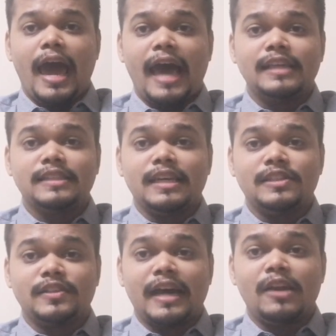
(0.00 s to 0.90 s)
As
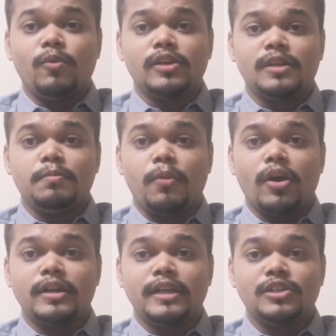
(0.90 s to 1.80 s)
Israel was in
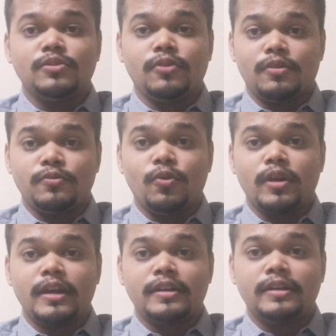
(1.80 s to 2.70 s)
bondage for
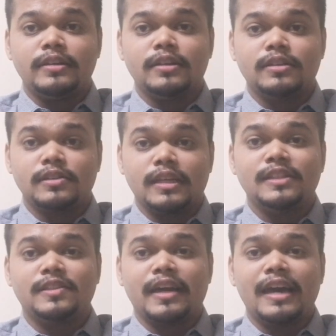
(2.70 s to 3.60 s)
400 years,
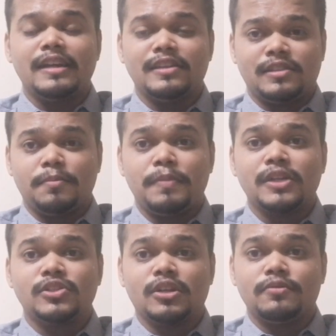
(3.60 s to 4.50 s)
Israel is the
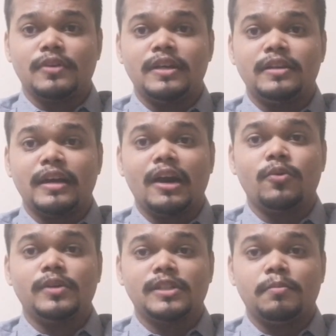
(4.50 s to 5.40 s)
picture of India
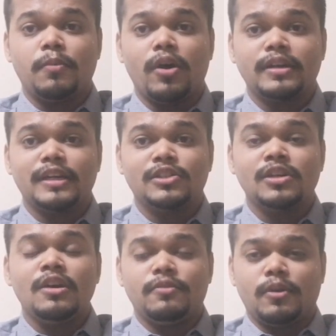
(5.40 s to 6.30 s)
who is in
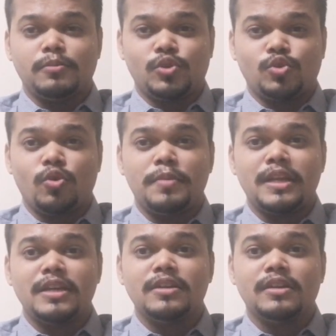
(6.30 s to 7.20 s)
bondage from so
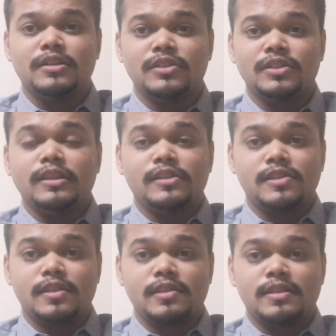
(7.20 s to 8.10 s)
many years.
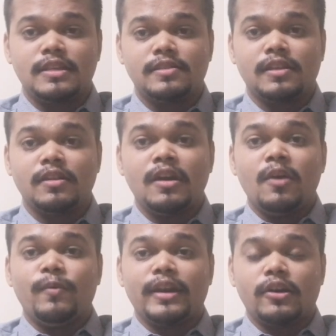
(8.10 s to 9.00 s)
This is a season
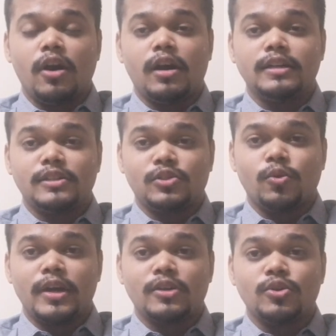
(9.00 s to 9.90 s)
where God is
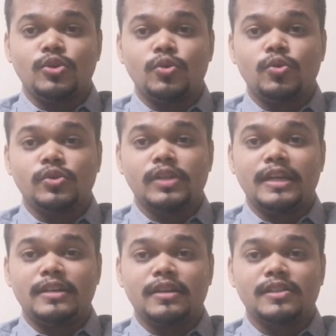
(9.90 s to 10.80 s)
going to use
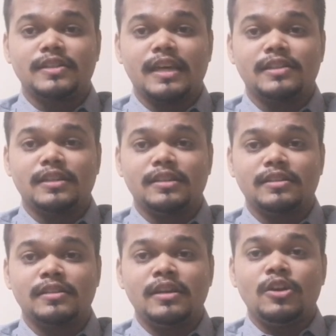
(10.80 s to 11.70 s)
intercessors